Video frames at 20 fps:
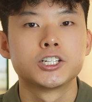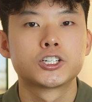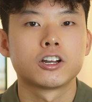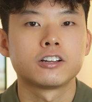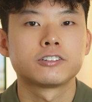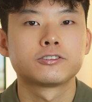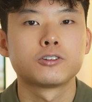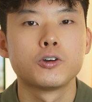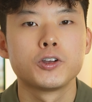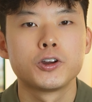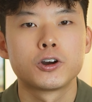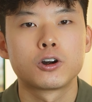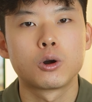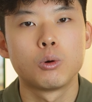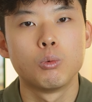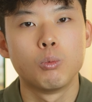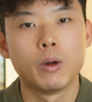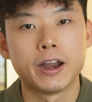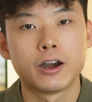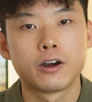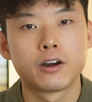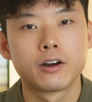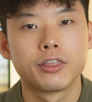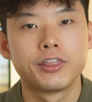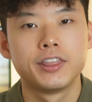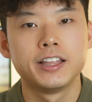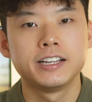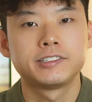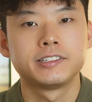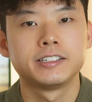just so you're aware,
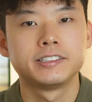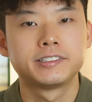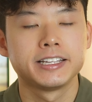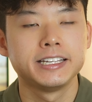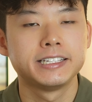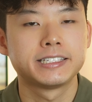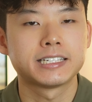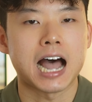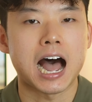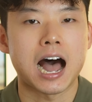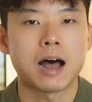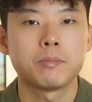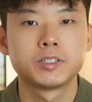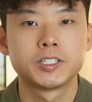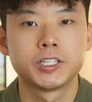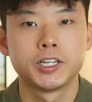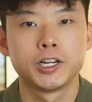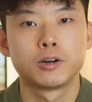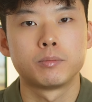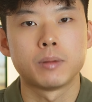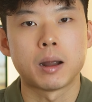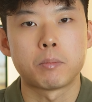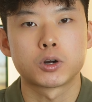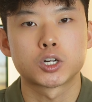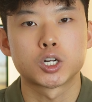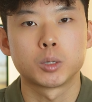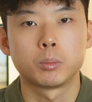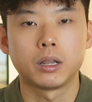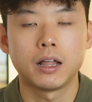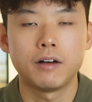this is the top tier
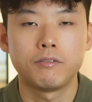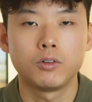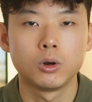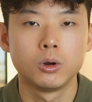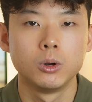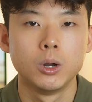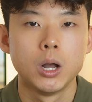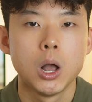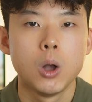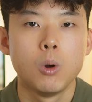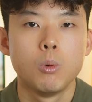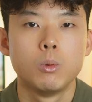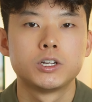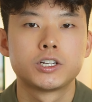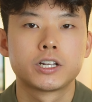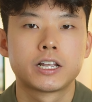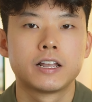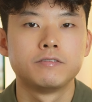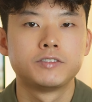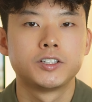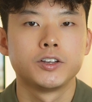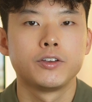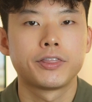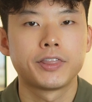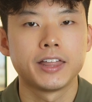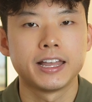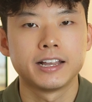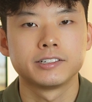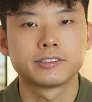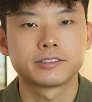membership level, which gives you
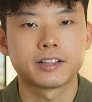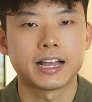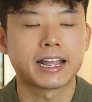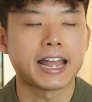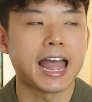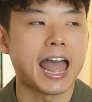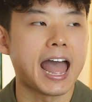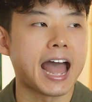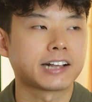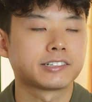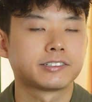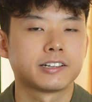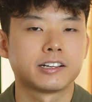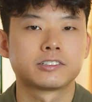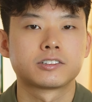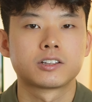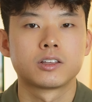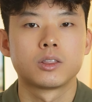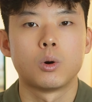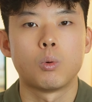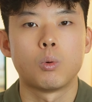things like access to the